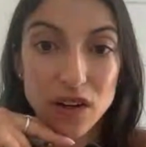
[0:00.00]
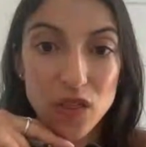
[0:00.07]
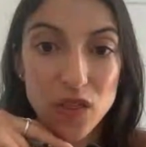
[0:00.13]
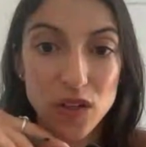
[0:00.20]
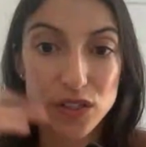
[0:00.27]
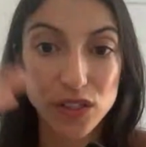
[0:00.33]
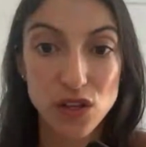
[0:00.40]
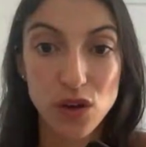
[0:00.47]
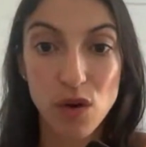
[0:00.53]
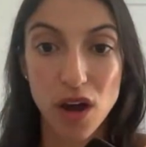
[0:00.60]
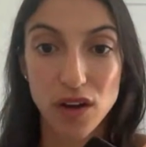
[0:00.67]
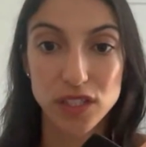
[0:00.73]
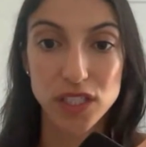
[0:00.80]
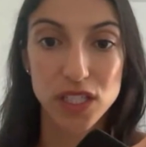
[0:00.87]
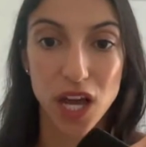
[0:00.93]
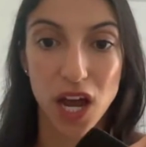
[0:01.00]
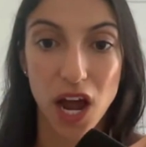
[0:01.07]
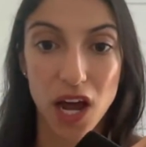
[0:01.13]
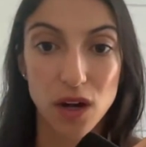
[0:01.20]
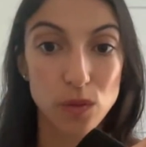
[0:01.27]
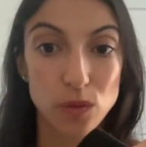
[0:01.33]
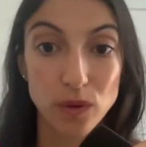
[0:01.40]
there's so often that
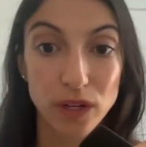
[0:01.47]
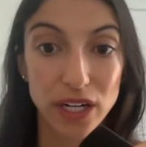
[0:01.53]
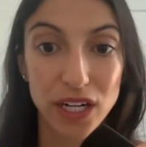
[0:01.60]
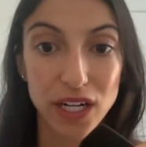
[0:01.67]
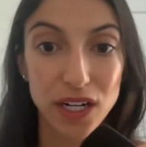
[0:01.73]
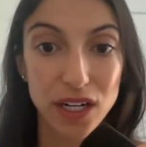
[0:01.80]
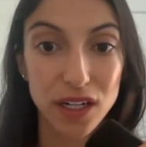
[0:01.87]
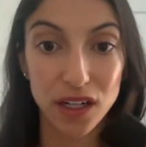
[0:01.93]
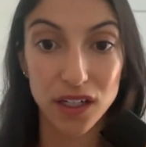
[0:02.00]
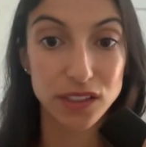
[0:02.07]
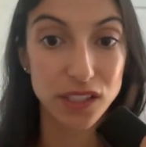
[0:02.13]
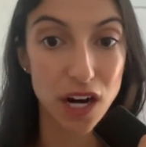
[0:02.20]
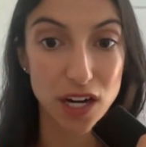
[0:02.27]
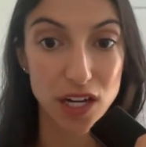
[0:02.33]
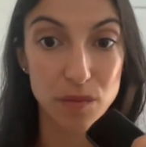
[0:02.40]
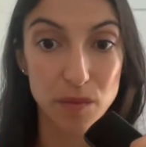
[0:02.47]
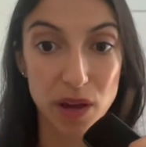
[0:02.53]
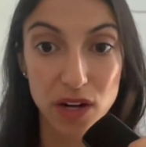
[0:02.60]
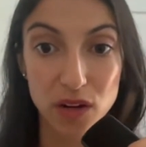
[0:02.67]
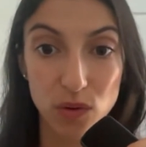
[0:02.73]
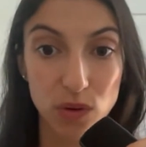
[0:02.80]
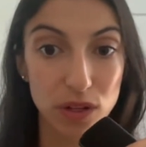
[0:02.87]
I'll read a
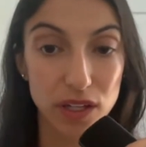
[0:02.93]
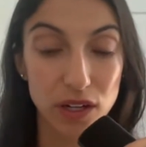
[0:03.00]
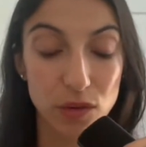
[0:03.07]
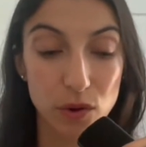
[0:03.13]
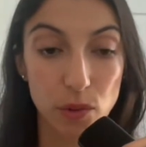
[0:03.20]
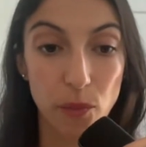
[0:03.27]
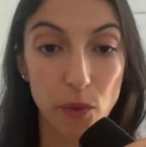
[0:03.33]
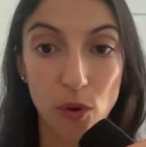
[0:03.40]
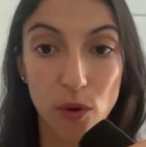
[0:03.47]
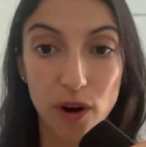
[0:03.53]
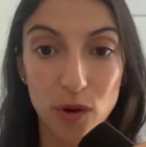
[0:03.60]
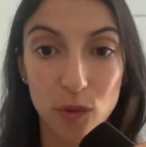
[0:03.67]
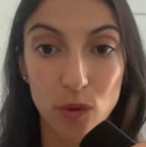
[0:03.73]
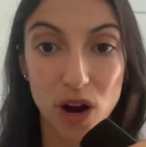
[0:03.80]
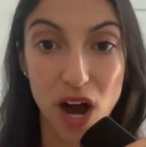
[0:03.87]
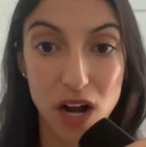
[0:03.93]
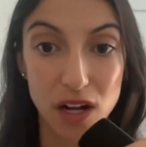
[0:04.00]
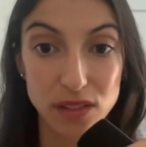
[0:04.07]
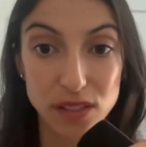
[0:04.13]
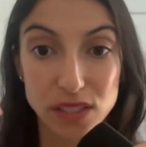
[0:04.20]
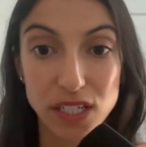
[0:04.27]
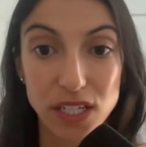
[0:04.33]
document or like a report where I'll
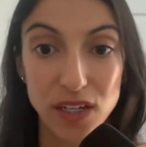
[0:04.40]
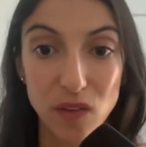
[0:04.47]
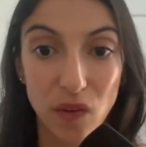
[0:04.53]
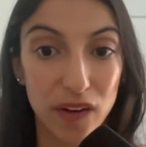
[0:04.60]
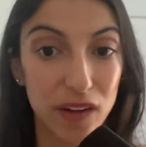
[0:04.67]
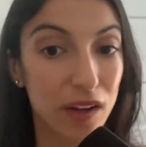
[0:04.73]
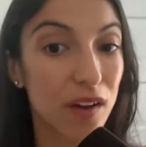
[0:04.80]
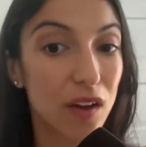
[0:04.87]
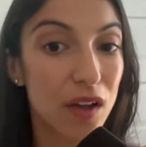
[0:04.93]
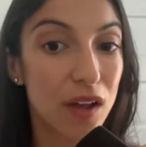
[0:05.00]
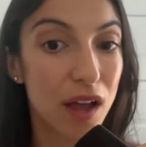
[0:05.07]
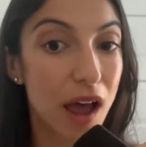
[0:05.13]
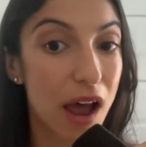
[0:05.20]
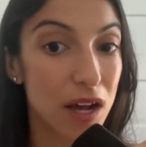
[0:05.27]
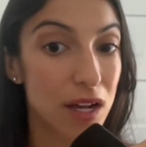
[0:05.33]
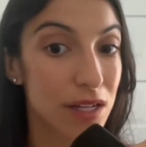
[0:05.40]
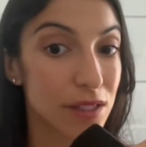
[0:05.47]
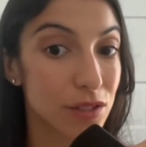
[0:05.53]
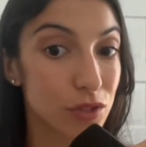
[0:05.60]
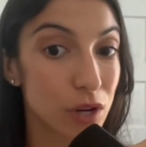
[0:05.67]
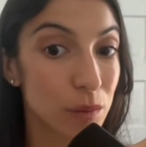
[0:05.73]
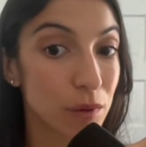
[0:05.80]
see like has
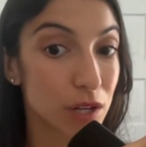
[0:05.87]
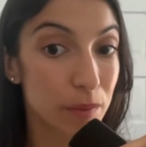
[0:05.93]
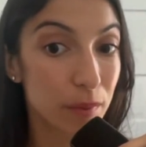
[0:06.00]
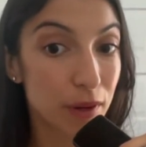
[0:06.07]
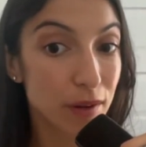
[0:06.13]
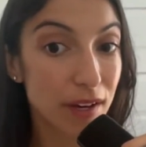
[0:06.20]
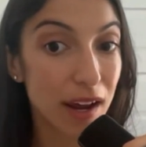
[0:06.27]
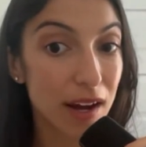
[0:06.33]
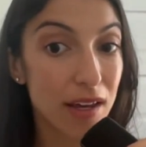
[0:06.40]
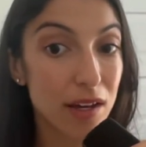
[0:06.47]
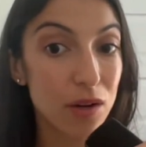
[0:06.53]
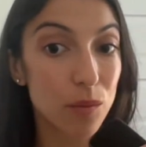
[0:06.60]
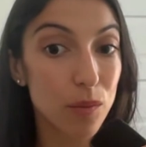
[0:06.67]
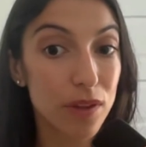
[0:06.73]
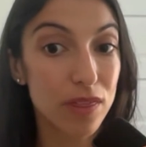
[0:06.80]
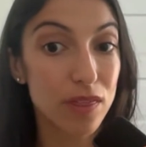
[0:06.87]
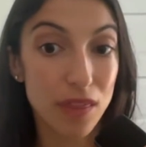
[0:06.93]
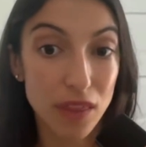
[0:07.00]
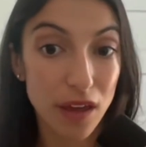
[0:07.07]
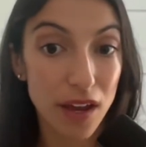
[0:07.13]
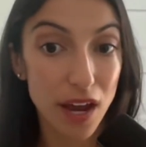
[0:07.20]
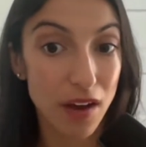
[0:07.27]
trouble communicating when
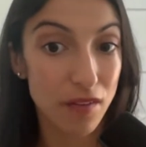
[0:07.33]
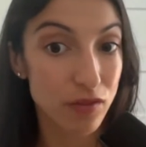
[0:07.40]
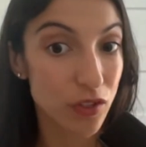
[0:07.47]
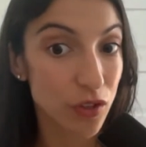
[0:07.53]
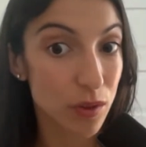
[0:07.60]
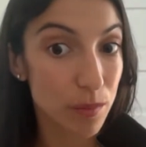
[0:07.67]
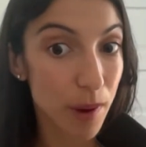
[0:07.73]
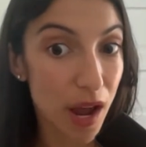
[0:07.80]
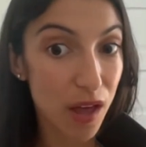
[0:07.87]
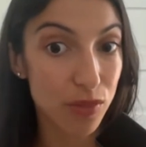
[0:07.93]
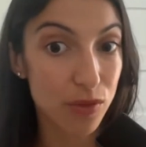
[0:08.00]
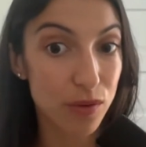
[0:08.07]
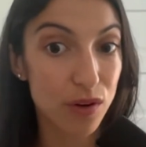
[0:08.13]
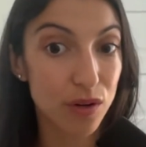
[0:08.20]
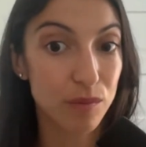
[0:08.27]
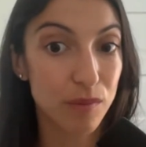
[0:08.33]
they have to go to the bathroom.